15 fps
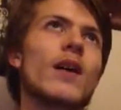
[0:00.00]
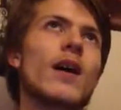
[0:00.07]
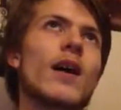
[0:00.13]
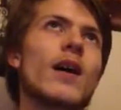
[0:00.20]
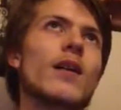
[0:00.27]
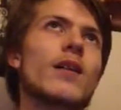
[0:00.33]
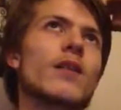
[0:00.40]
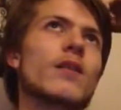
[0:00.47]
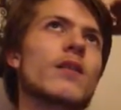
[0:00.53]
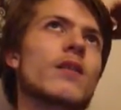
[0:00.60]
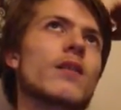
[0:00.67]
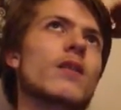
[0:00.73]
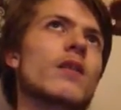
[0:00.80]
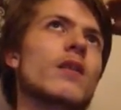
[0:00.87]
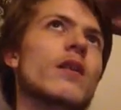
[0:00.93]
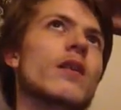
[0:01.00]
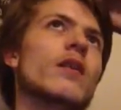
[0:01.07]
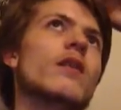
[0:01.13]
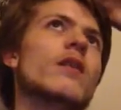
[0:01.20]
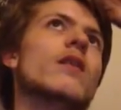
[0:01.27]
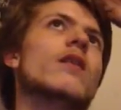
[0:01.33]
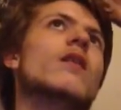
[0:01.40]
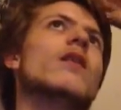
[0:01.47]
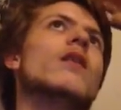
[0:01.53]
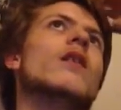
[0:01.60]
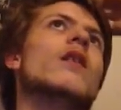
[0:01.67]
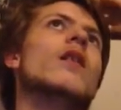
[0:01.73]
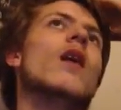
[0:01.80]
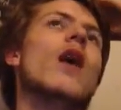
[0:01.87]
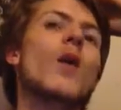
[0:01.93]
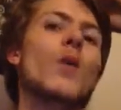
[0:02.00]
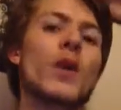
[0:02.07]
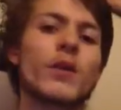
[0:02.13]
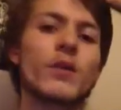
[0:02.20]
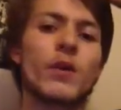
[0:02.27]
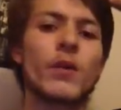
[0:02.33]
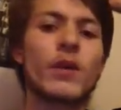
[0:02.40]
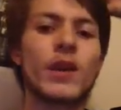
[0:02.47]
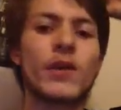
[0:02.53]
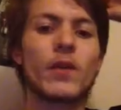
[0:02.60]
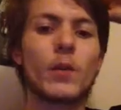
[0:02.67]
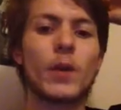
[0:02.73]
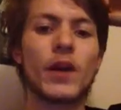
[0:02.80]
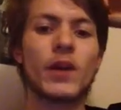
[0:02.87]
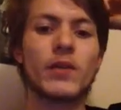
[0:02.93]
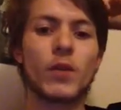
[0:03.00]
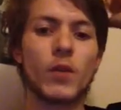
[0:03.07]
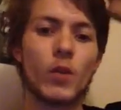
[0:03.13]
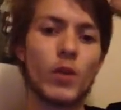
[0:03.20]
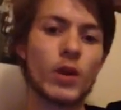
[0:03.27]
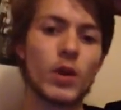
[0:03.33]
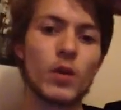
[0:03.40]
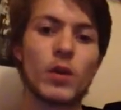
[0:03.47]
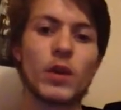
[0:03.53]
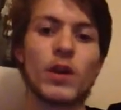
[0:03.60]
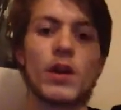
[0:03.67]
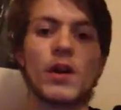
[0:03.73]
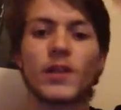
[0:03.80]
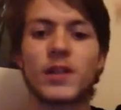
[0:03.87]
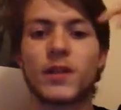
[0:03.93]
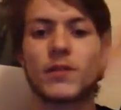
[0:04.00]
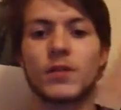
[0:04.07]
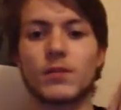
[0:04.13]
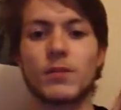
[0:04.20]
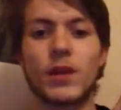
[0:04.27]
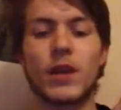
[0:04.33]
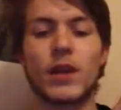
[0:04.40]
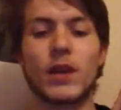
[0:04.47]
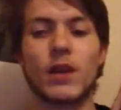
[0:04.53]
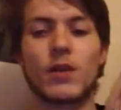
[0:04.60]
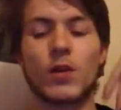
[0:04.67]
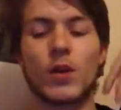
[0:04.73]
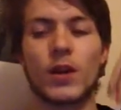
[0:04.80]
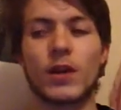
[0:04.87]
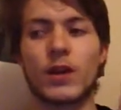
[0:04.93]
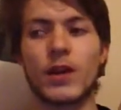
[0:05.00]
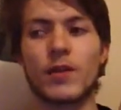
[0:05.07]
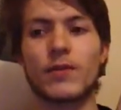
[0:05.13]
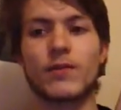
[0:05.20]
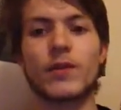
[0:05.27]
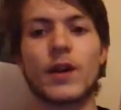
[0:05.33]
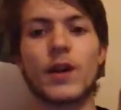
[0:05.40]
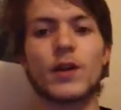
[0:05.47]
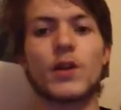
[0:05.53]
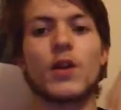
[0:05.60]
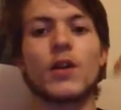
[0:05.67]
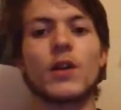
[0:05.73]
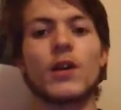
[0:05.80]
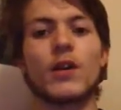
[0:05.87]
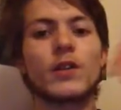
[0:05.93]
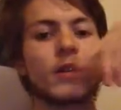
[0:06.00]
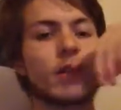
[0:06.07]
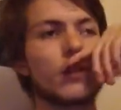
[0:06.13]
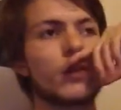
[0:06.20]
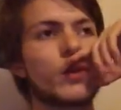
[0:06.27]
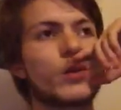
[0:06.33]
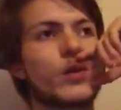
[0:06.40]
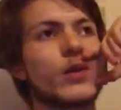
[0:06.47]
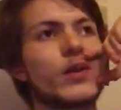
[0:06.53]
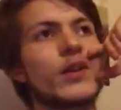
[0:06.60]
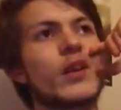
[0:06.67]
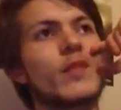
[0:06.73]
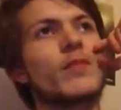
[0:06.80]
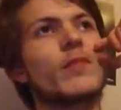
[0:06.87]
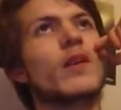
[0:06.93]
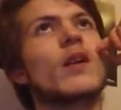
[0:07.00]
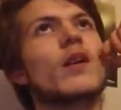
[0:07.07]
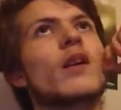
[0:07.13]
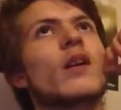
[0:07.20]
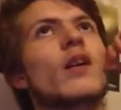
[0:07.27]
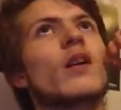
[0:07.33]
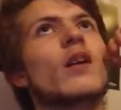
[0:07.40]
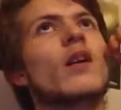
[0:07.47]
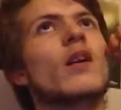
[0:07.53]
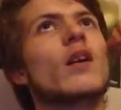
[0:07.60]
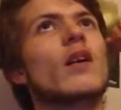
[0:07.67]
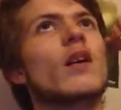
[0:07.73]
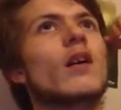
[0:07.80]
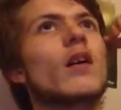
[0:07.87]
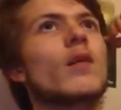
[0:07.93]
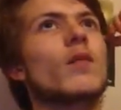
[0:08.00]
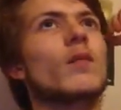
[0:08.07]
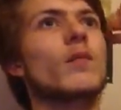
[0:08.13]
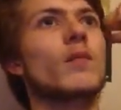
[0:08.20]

And, like, I want to do giveaways for you guys and for me so I can have fun, you guys can enjoy them. Um,